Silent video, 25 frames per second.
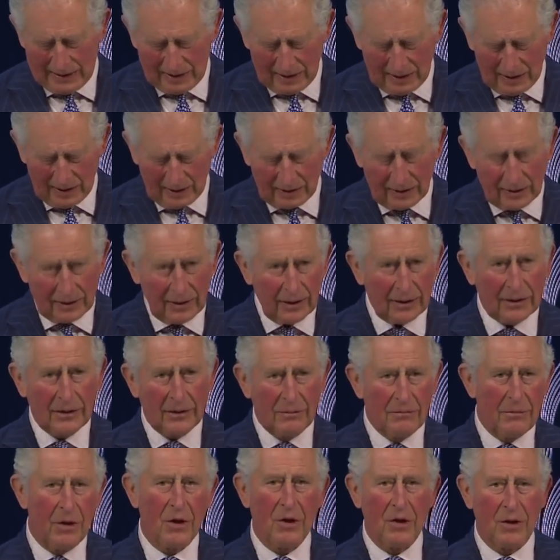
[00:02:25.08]
It is
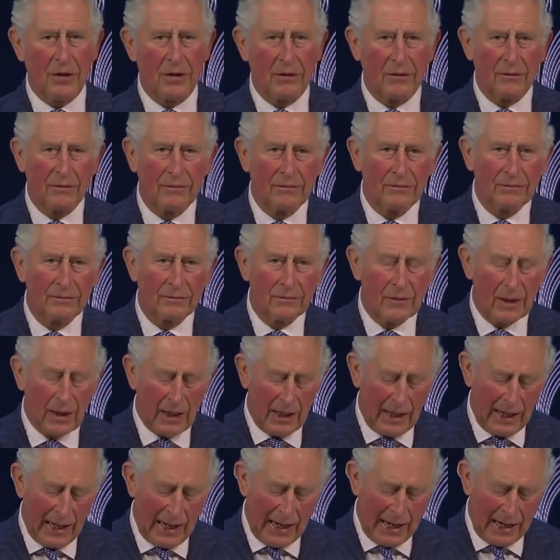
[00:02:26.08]
this mission
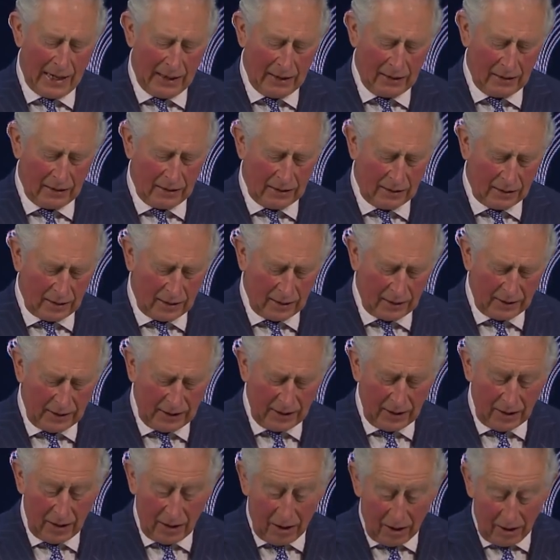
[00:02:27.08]
and uh,
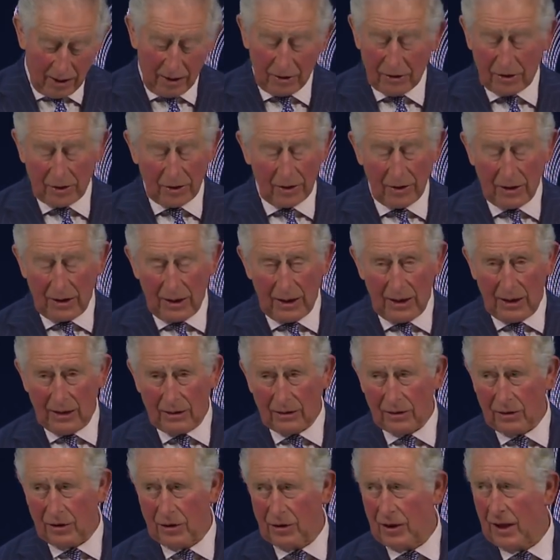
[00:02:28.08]
the urgent
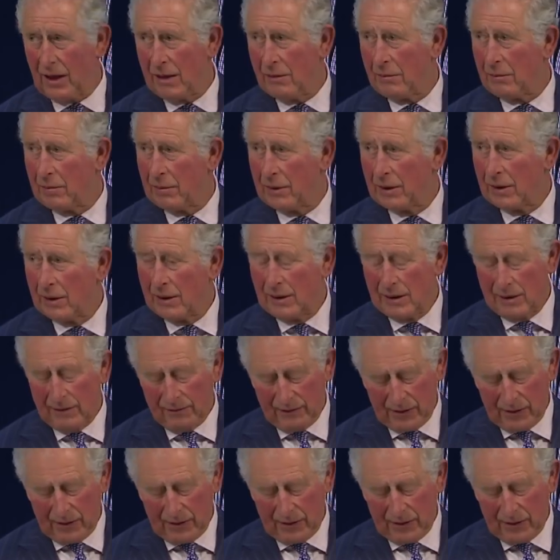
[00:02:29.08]
need to shape